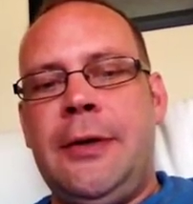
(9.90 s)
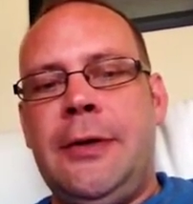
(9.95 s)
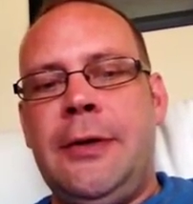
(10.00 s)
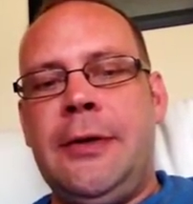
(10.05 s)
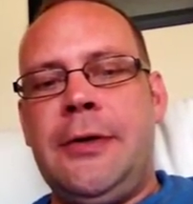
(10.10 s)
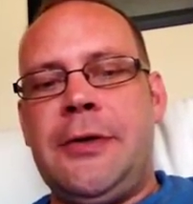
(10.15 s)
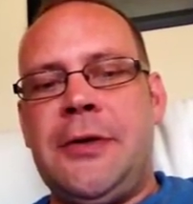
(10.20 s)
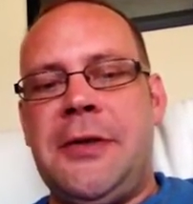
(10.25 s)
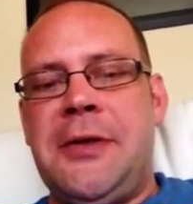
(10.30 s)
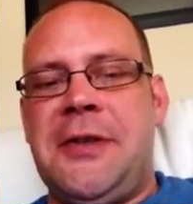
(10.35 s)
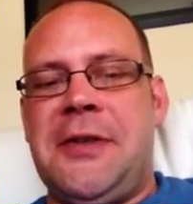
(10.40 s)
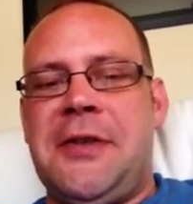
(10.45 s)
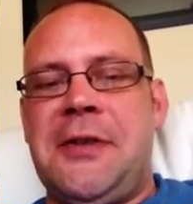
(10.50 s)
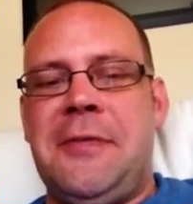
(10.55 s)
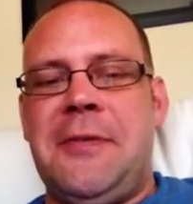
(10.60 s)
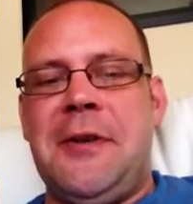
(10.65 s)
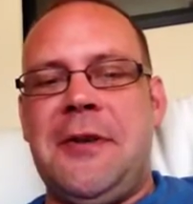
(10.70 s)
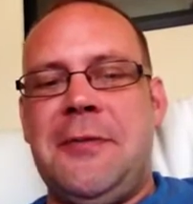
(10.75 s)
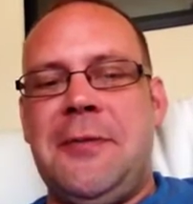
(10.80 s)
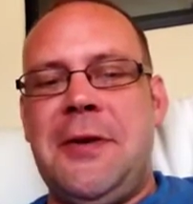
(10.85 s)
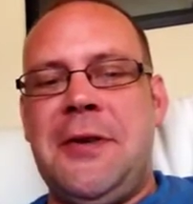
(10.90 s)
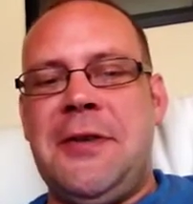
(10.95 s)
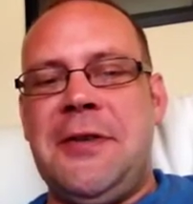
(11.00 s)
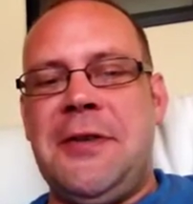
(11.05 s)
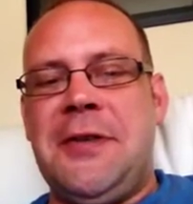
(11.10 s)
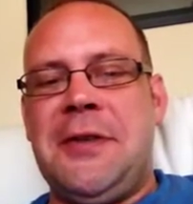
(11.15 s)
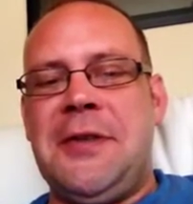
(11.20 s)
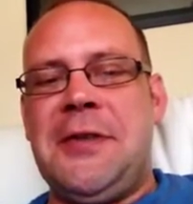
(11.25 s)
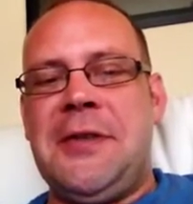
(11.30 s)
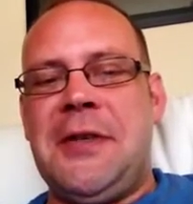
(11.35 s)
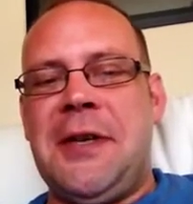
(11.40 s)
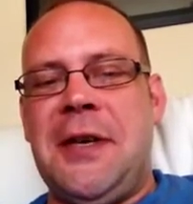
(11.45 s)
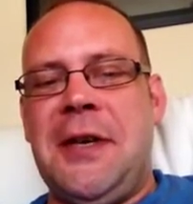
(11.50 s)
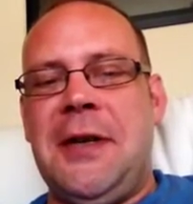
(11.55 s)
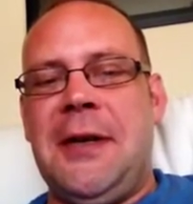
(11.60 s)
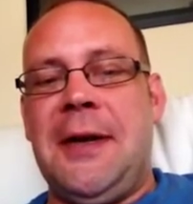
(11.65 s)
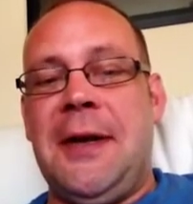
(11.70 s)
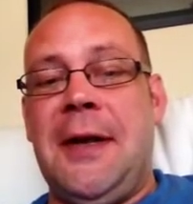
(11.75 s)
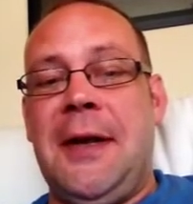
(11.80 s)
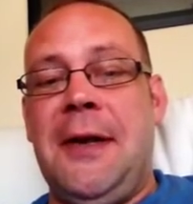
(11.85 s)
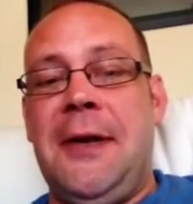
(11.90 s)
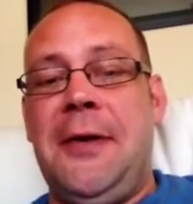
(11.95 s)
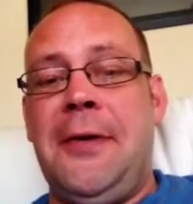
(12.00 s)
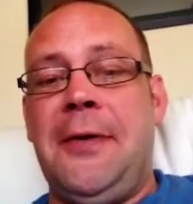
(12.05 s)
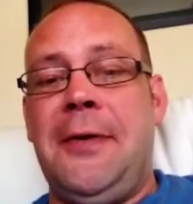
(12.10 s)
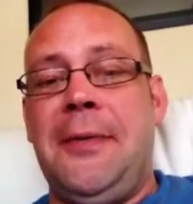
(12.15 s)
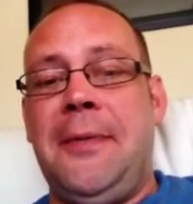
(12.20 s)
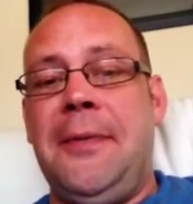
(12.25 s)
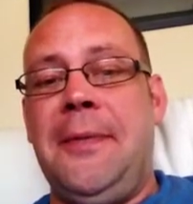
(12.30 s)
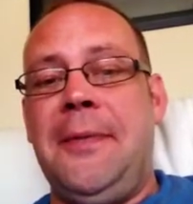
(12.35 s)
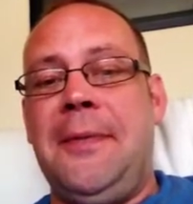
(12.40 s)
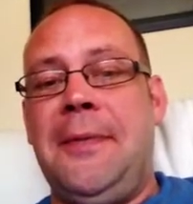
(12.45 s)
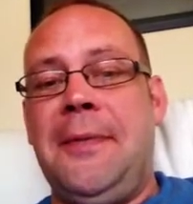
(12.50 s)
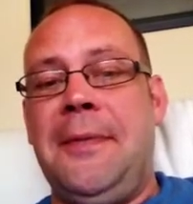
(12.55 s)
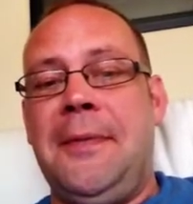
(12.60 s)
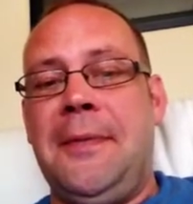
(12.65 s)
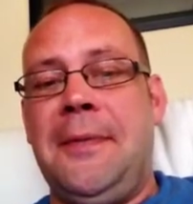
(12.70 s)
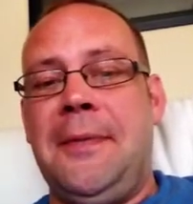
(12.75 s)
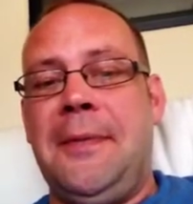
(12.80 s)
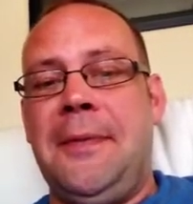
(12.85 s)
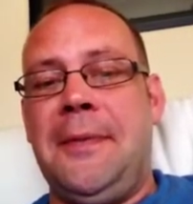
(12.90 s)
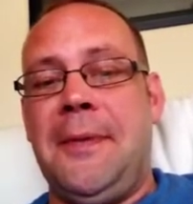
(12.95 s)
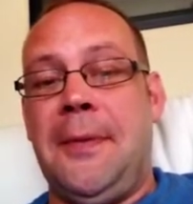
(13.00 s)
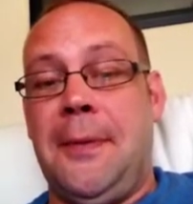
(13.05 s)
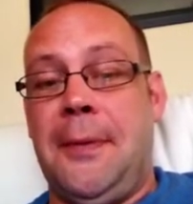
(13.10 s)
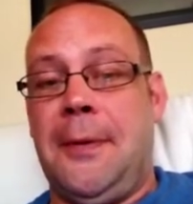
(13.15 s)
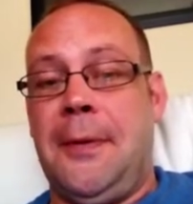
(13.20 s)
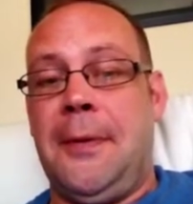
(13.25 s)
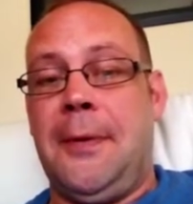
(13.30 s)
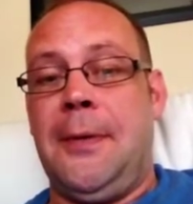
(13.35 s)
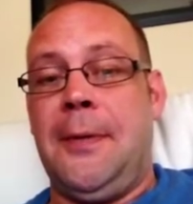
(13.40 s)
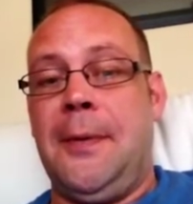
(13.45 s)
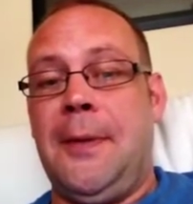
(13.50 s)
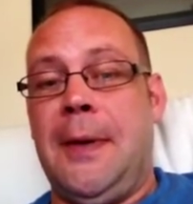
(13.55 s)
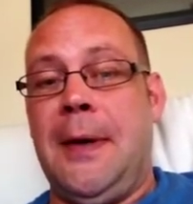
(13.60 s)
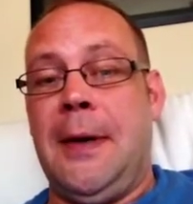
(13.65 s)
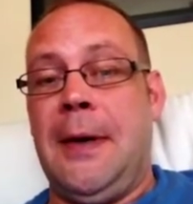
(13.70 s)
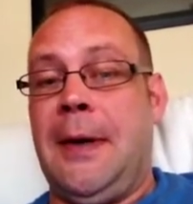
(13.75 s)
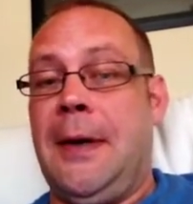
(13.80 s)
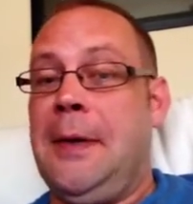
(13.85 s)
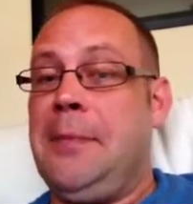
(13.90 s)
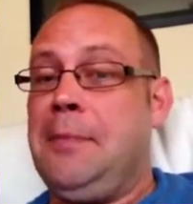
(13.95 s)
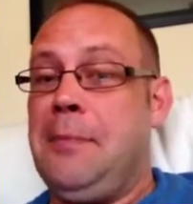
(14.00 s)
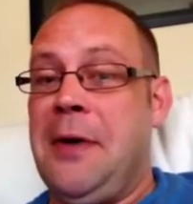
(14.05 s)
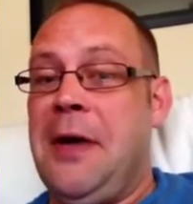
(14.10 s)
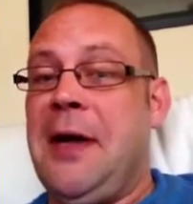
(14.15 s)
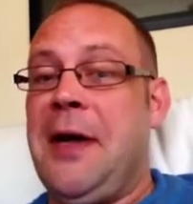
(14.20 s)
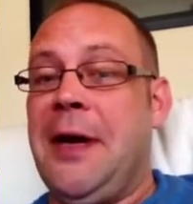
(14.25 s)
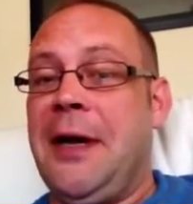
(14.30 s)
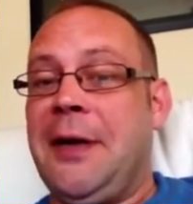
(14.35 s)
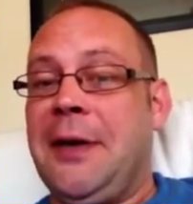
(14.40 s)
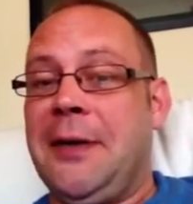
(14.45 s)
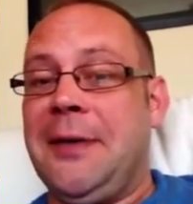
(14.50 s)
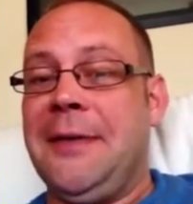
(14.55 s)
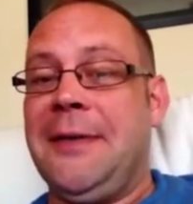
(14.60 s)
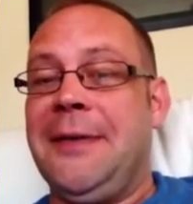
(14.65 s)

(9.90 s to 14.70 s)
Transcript: There's only so many ways you can say hello, or I'm back.